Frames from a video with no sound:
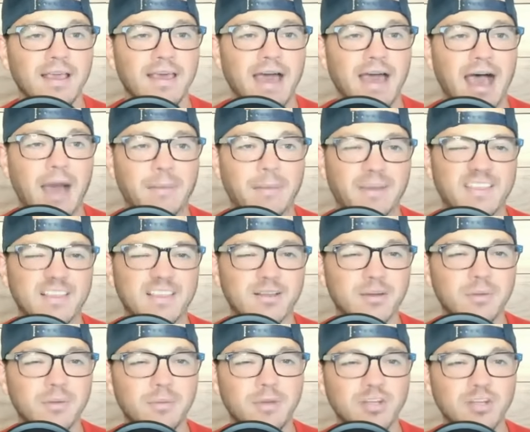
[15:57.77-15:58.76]
I think they're going
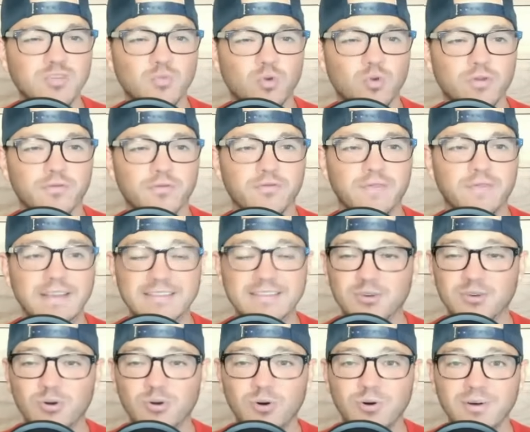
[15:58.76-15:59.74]
to be much more
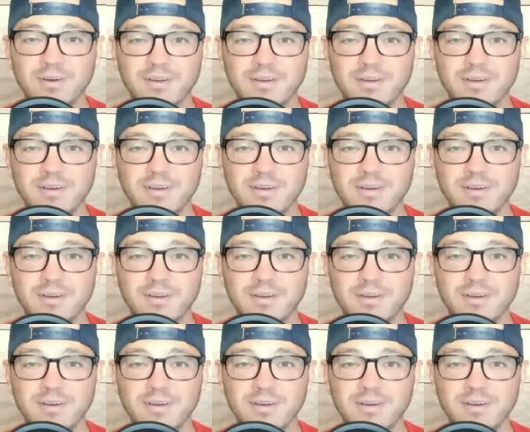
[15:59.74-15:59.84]
physical.